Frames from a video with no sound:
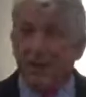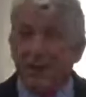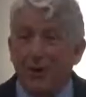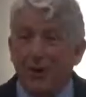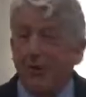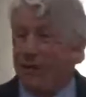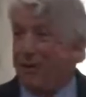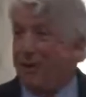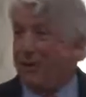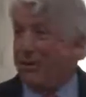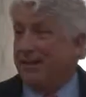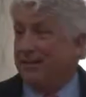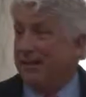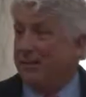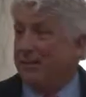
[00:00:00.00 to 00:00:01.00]
determined
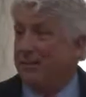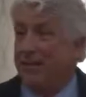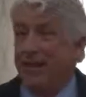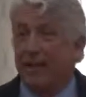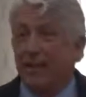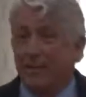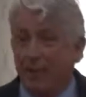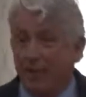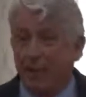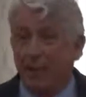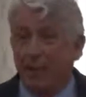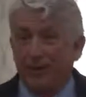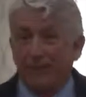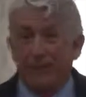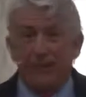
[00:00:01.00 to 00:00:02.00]
to make
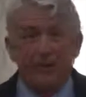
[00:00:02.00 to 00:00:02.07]
sure